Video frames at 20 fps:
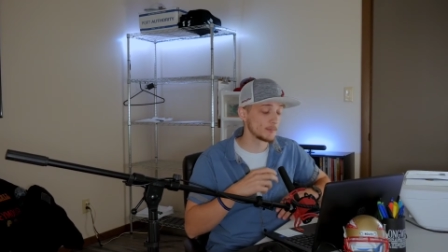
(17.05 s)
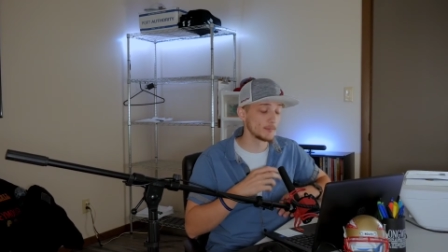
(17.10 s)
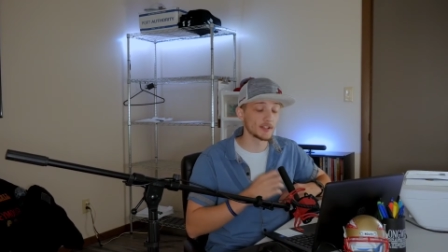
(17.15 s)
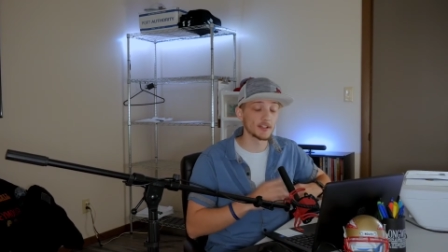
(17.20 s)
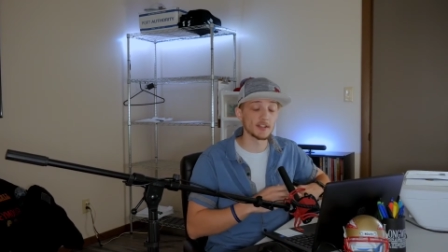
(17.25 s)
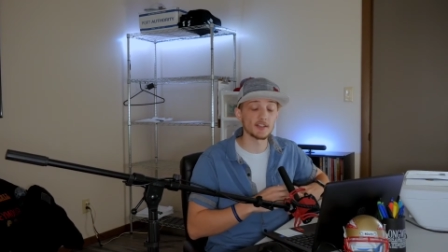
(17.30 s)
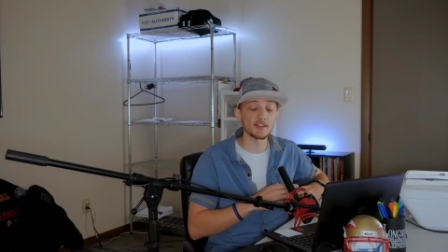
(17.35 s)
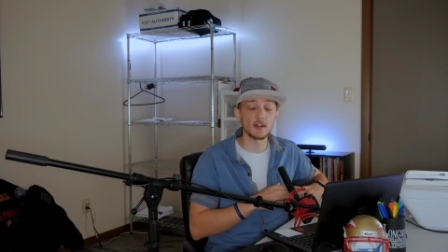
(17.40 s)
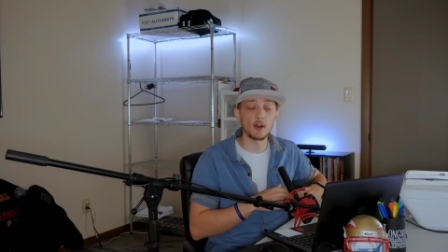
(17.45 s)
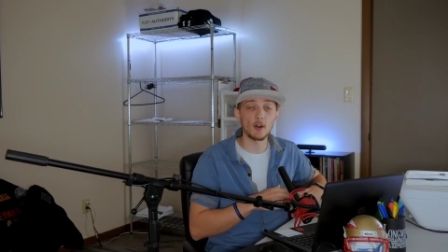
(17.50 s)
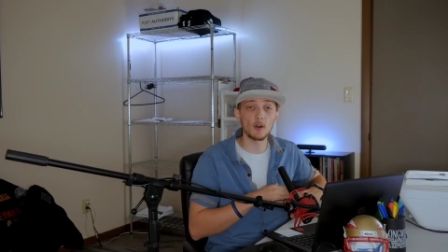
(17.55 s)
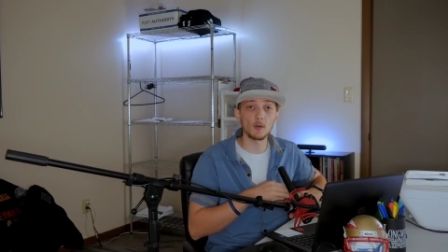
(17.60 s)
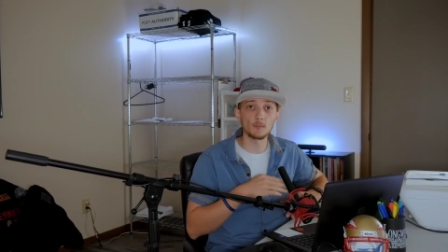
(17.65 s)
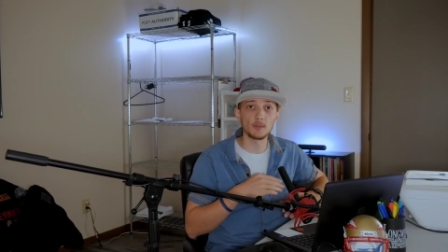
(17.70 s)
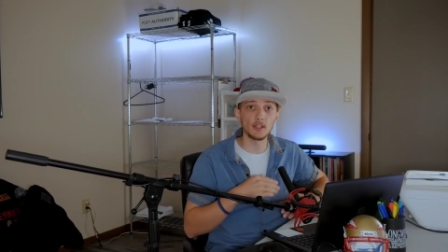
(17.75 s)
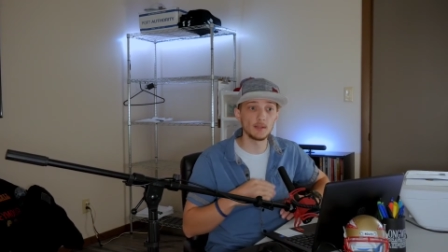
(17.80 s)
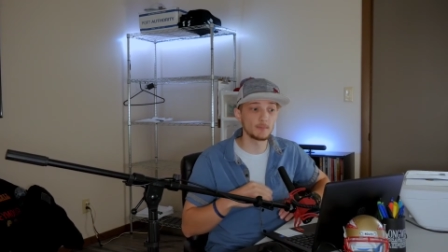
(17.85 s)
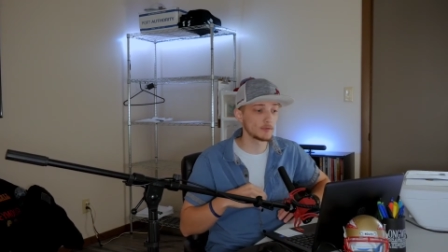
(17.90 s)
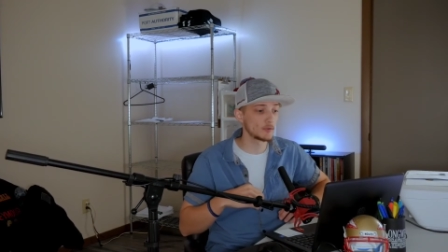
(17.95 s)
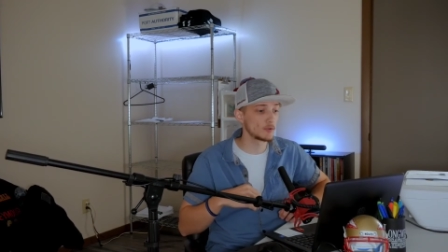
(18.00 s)
because all
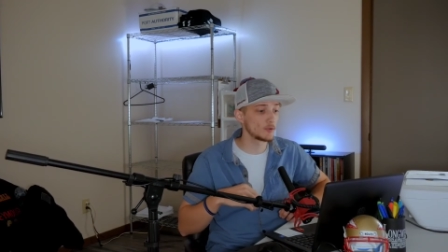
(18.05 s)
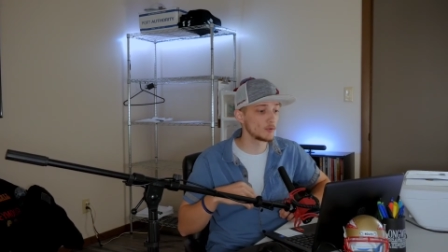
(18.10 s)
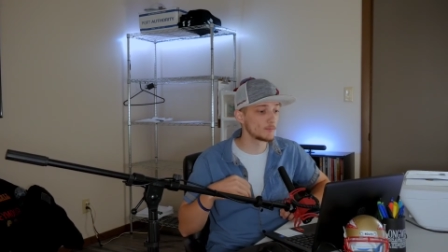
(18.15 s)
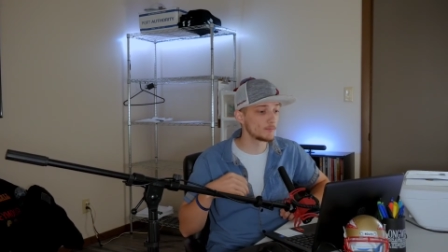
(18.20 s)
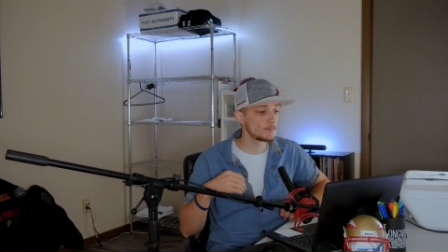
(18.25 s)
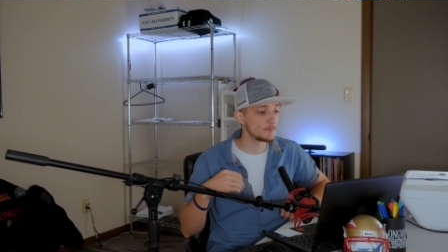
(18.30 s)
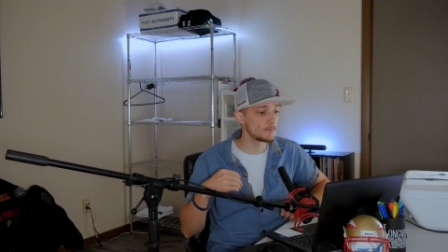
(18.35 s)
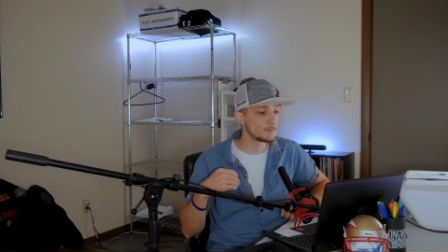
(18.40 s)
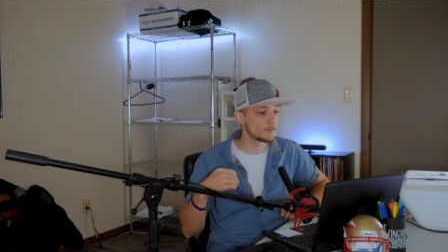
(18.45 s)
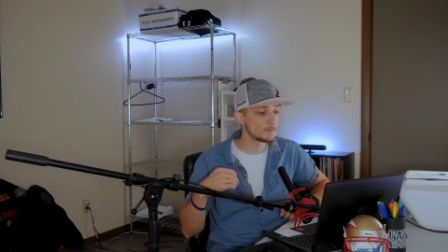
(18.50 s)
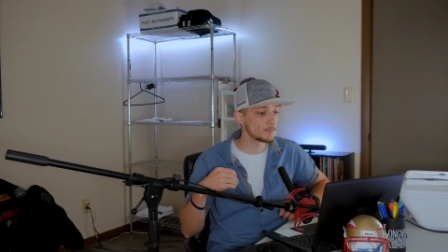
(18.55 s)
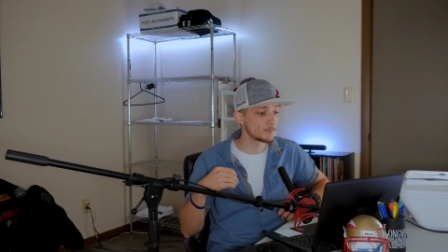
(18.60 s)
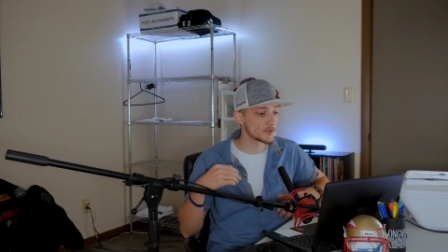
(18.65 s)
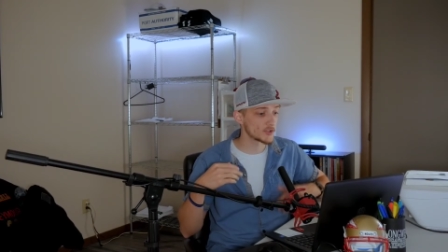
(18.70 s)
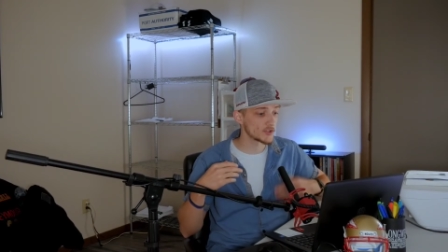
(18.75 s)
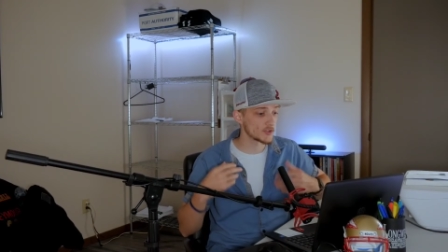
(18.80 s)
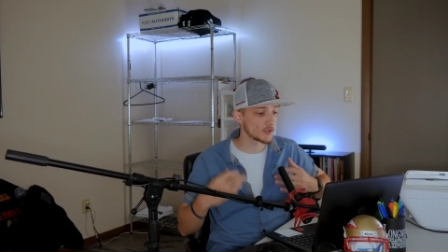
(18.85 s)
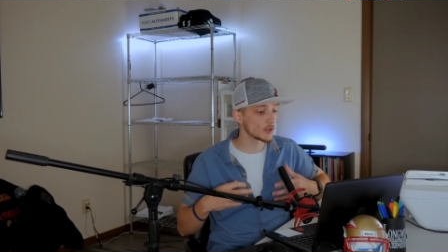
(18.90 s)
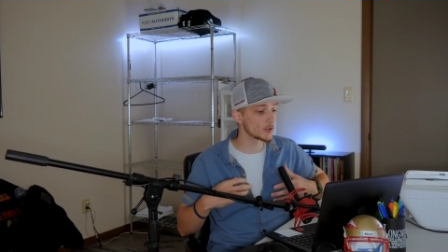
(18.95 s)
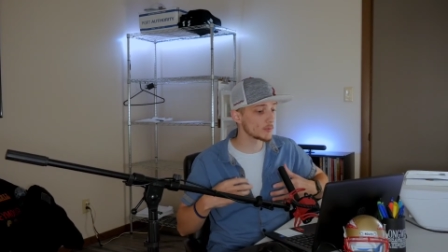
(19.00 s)
people who
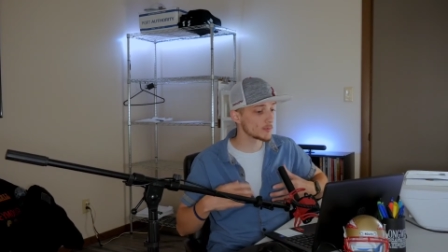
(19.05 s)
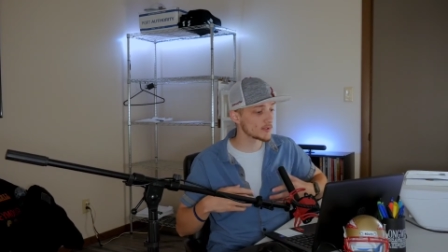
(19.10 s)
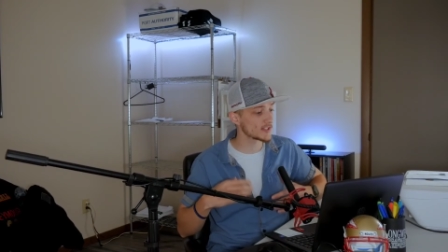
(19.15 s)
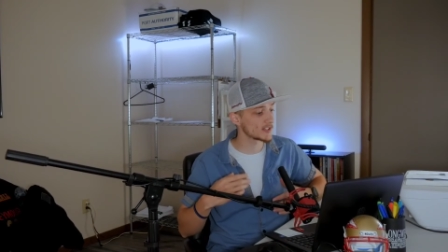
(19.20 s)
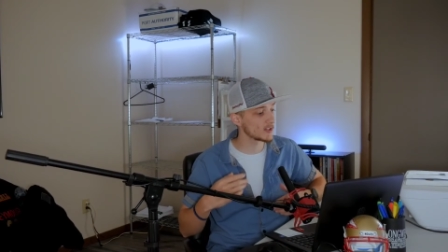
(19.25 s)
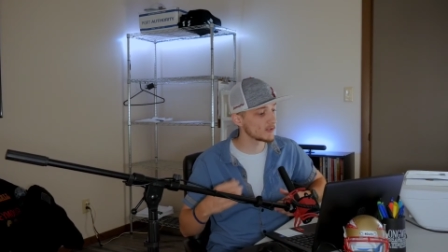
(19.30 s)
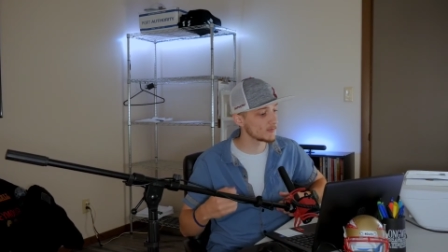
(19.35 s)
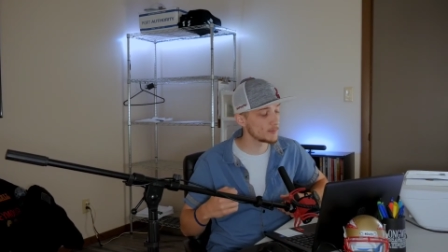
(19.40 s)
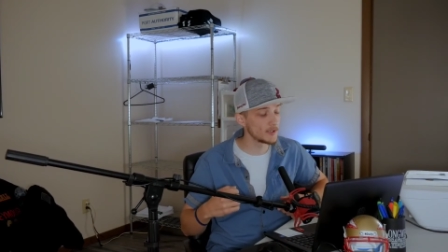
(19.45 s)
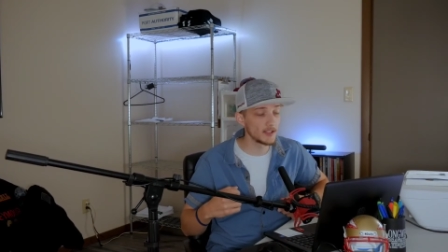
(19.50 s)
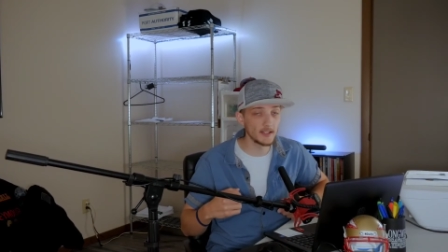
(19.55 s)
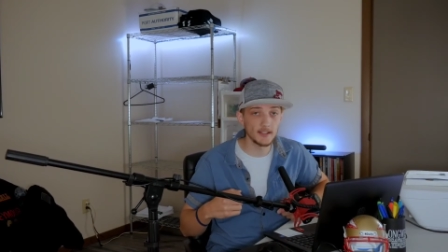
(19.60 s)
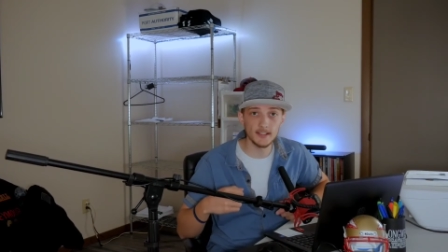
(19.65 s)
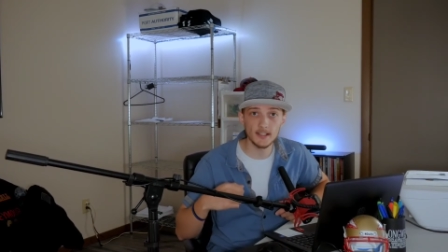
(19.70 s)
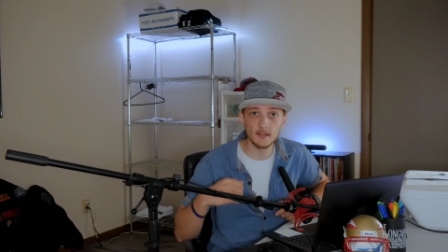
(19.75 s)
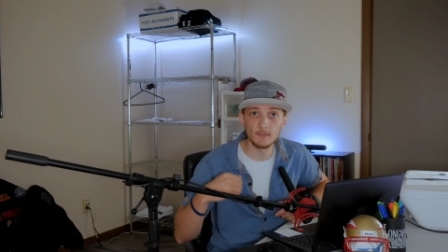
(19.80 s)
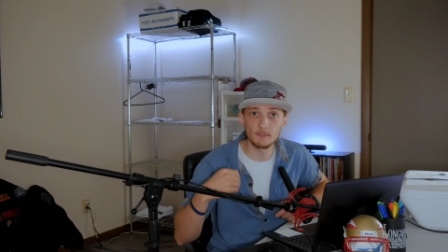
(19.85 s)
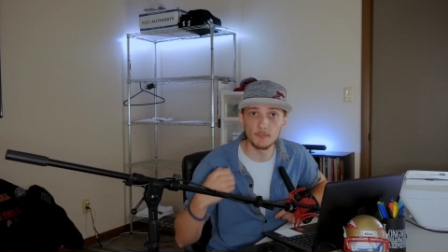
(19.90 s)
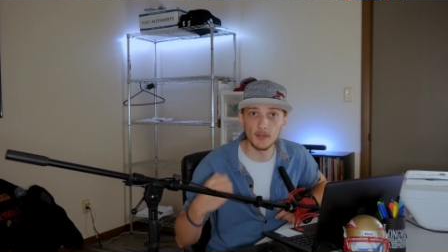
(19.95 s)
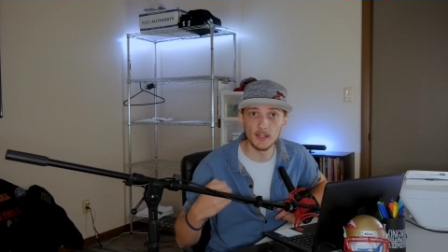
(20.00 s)
struggle with self-pity
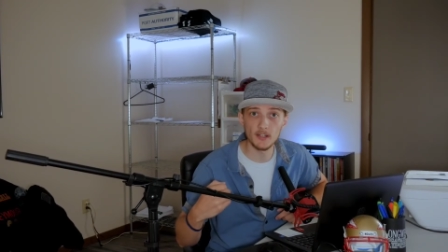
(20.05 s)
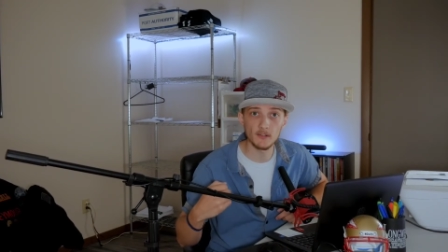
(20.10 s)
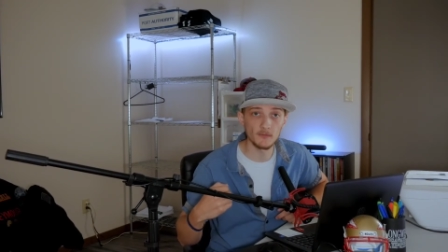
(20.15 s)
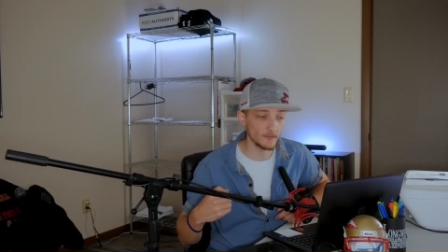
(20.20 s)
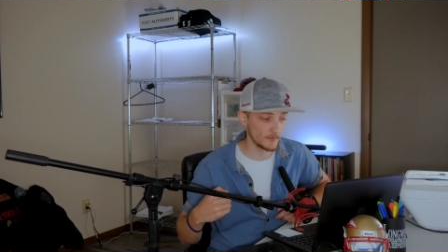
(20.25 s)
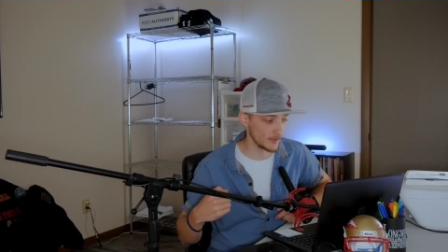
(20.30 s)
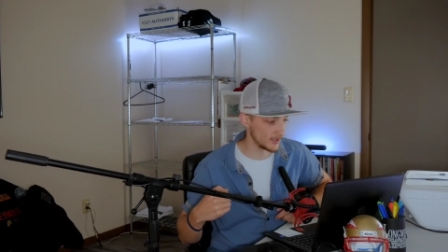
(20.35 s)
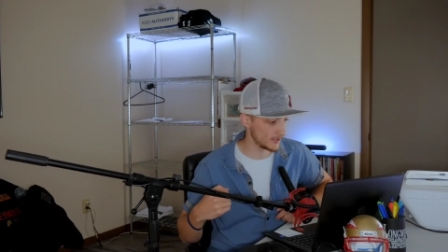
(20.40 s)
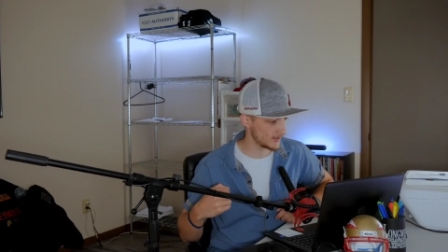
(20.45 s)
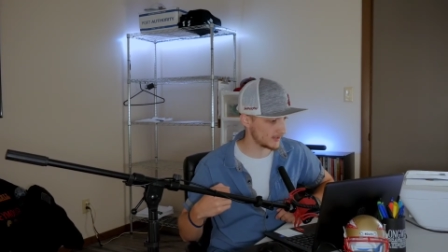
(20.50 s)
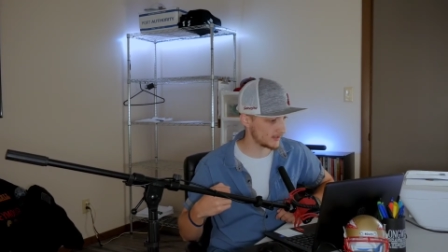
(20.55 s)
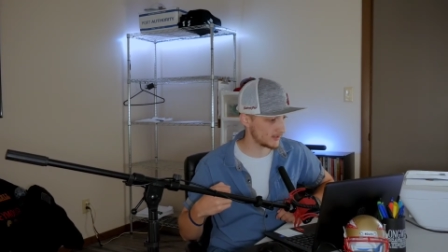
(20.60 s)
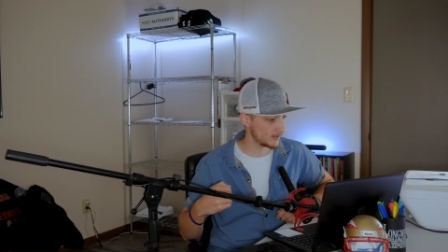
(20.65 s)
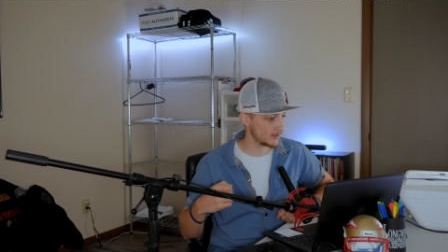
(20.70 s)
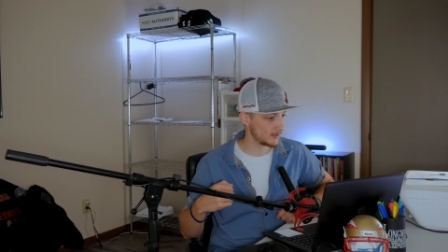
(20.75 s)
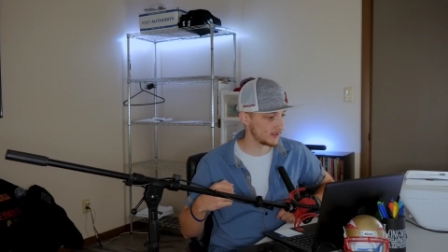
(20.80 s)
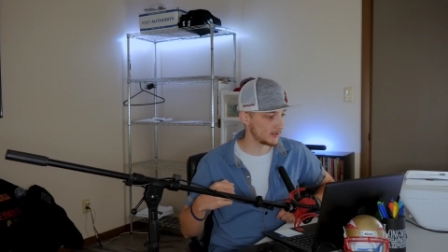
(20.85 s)
can benefit.